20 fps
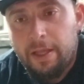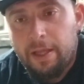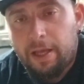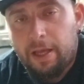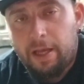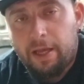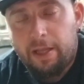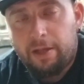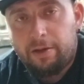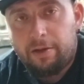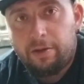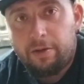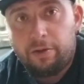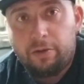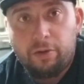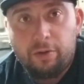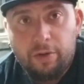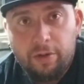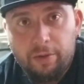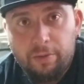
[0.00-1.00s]
and
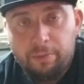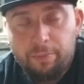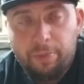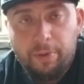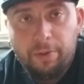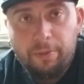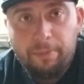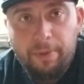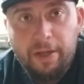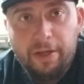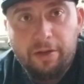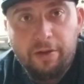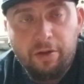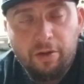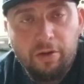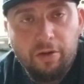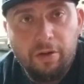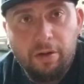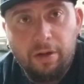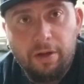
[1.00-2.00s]
you can put back
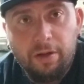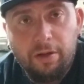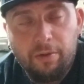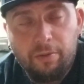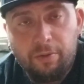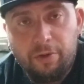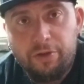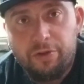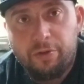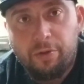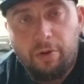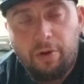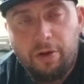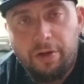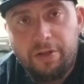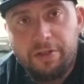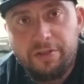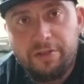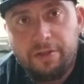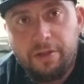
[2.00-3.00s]
your original
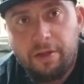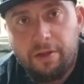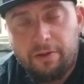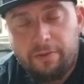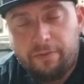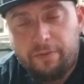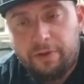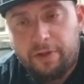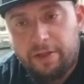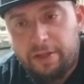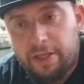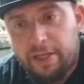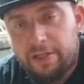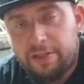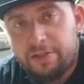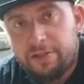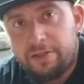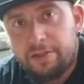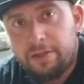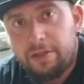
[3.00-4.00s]
harness for the
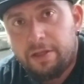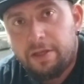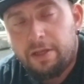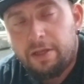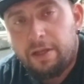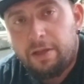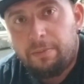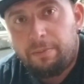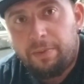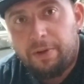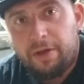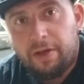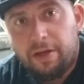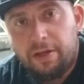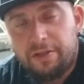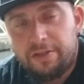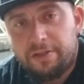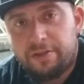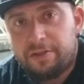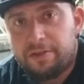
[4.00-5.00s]
dash,
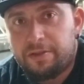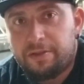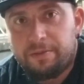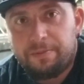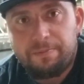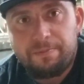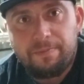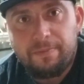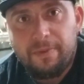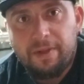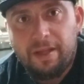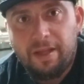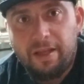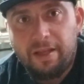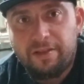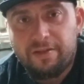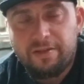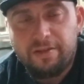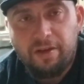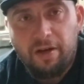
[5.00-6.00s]
because
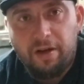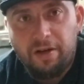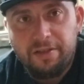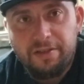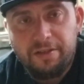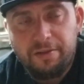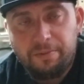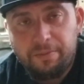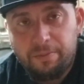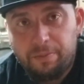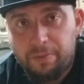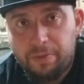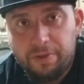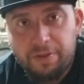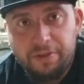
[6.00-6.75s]
it's honestly really